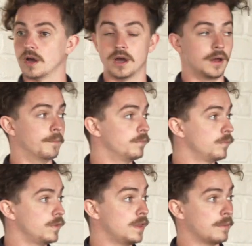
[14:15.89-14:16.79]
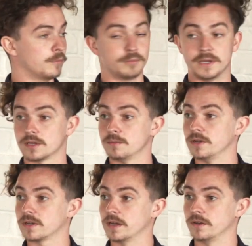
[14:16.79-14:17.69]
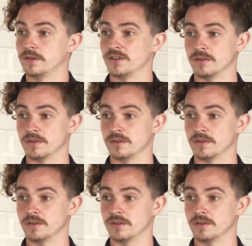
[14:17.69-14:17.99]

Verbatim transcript: um, them not being communicated to.